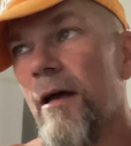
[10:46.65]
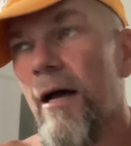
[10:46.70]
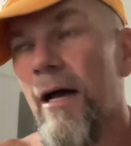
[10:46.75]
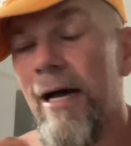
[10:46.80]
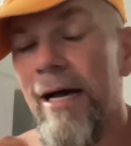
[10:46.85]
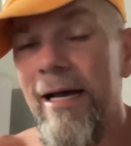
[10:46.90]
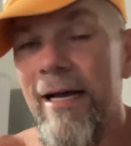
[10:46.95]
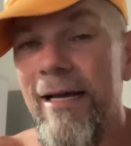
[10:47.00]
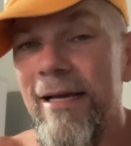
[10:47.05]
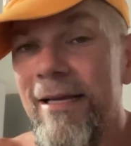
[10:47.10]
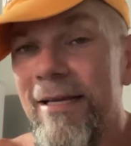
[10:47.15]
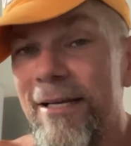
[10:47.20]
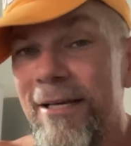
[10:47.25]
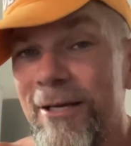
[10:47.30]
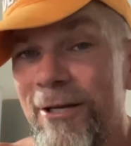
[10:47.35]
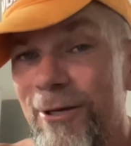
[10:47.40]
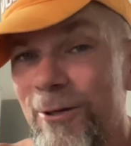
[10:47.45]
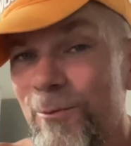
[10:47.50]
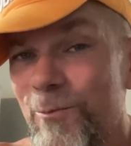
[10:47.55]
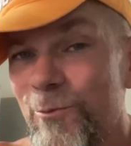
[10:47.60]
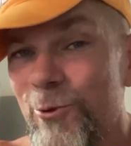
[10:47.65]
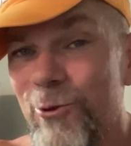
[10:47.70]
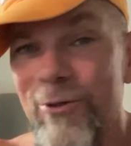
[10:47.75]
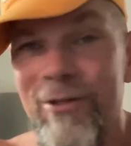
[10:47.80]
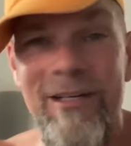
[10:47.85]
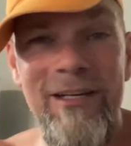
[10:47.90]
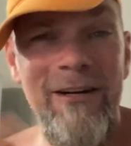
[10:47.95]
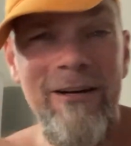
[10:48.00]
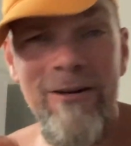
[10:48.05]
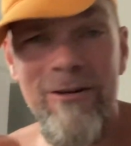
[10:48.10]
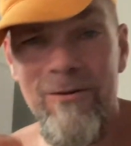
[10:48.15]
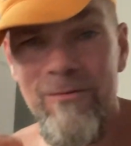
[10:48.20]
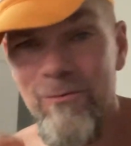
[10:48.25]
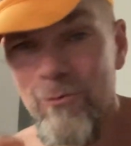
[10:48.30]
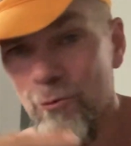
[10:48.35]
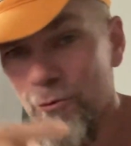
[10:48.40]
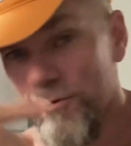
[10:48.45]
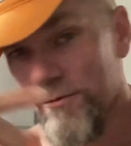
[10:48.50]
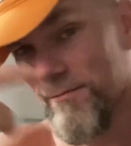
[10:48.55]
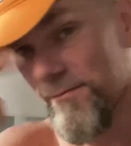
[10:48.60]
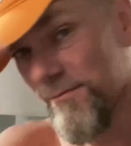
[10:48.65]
I am your carnivore